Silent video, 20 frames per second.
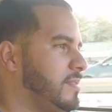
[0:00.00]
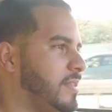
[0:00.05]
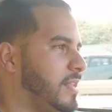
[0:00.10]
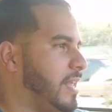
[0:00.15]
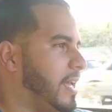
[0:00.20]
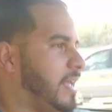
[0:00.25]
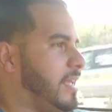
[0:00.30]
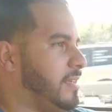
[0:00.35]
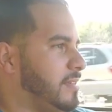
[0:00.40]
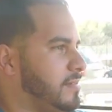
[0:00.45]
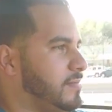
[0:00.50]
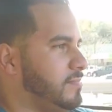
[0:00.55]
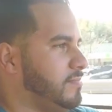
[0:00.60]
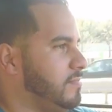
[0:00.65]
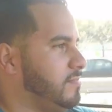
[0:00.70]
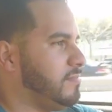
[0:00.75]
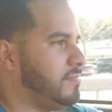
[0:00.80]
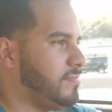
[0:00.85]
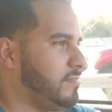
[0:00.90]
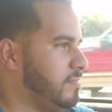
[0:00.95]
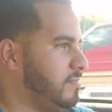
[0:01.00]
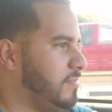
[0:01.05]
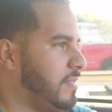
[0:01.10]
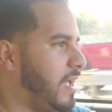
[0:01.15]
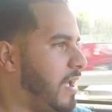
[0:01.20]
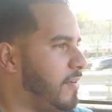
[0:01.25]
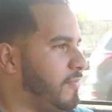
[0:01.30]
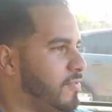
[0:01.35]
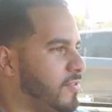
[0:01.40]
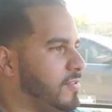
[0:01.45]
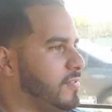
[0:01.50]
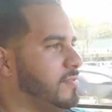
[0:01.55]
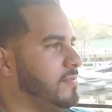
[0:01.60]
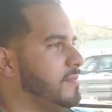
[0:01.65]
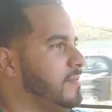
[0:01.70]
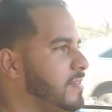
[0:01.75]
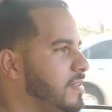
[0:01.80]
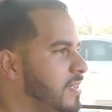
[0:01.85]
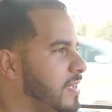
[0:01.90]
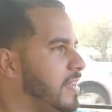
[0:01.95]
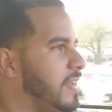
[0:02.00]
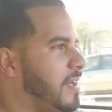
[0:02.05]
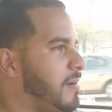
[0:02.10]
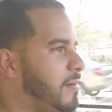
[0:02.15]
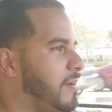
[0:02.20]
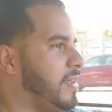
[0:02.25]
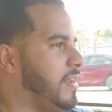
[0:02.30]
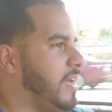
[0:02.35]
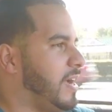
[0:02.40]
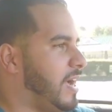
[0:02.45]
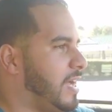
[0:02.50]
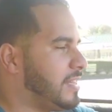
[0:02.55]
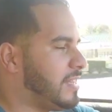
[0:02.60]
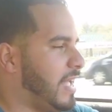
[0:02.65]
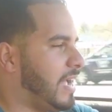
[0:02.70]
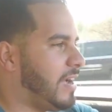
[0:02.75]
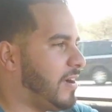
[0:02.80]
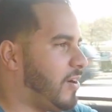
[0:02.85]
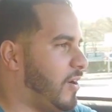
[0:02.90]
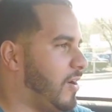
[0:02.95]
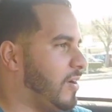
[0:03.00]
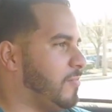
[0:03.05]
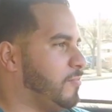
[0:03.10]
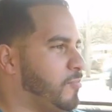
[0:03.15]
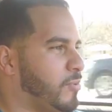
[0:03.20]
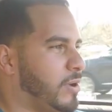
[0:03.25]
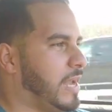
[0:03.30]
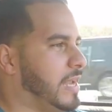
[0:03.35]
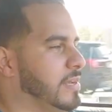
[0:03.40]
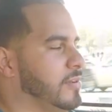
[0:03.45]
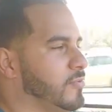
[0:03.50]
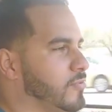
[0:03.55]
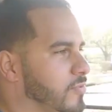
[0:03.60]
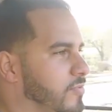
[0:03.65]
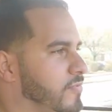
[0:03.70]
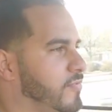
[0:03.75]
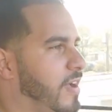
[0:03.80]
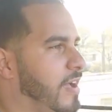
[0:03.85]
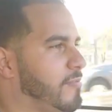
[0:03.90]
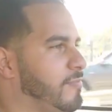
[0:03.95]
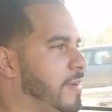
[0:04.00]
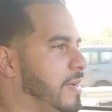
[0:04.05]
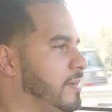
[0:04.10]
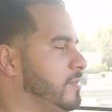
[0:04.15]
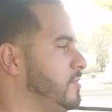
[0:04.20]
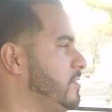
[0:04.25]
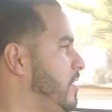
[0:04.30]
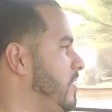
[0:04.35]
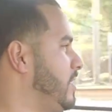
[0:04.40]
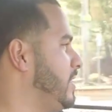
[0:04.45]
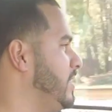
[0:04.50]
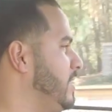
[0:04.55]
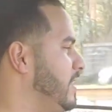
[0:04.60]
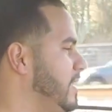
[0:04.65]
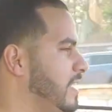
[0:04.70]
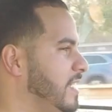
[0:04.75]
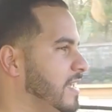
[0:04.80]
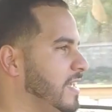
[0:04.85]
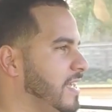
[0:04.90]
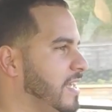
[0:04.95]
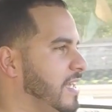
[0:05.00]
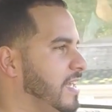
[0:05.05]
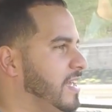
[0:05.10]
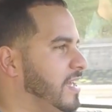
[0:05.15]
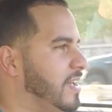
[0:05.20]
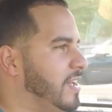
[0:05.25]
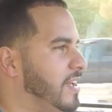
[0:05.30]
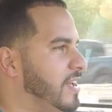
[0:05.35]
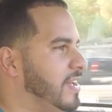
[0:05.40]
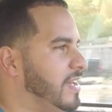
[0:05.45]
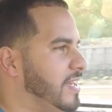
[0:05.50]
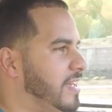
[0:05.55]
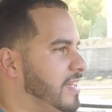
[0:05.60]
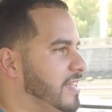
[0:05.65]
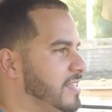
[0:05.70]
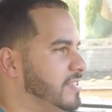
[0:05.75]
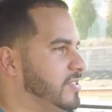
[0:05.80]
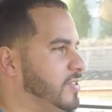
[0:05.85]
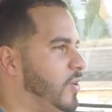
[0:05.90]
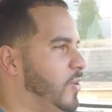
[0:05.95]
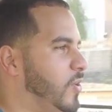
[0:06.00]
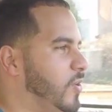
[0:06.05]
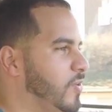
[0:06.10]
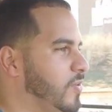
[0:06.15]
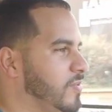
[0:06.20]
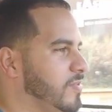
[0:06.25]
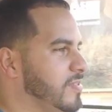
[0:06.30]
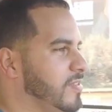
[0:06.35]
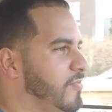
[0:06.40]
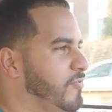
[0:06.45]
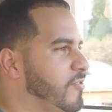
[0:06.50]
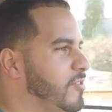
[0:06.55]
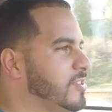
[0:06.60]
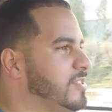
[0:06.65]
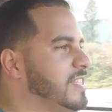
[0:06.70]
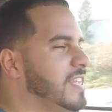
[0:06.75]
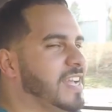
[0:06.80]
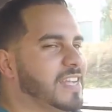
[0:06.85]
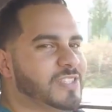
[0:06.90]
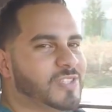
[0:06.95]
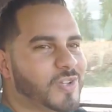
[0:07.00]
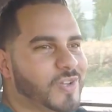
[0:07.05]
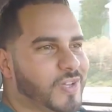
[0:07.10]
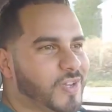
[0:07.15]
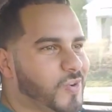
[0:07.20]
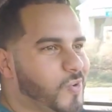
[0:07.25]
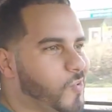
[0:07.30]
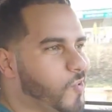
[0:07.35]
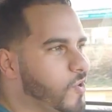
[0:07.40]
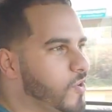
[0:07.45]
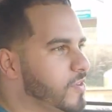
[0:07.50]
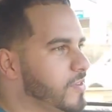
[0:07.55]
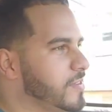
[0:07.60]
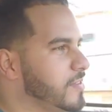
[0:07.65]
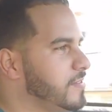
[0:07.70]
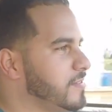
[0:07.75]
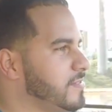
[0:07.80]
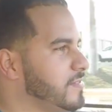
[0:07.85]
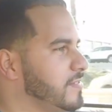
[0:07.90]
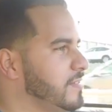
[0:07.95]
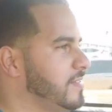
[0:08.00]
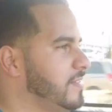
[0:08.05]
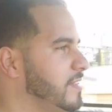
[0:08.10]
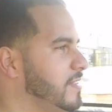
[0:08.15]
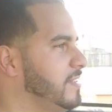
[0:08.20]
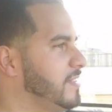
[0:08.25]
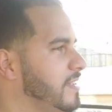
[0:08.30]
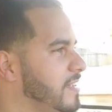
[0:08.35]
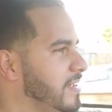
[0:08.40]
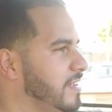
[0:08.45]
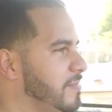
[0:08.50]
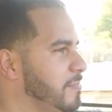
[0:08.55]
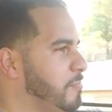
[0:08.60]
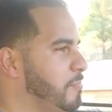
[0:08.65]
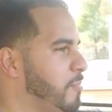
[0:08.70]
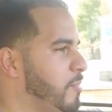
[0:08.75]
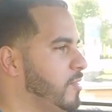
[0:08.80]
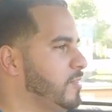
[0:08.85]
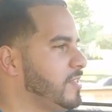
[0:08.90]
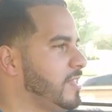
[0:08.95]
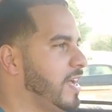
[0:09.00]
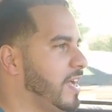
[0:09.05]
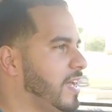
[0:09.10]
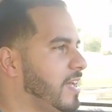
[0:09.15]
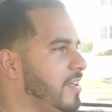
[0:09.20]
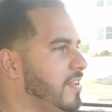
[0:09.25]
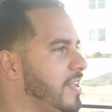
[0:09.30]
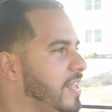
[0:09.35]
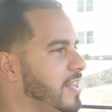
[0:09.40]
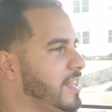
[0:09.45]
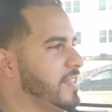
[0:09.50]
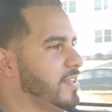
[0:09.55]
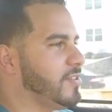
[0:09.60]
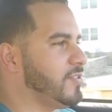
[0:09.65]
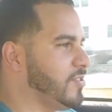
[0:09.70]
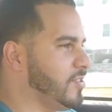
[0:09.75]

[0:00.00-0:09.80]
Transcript: like, ever. And I got that car brand new, 5 miles on it. So first day I took it to work, burned the hell out of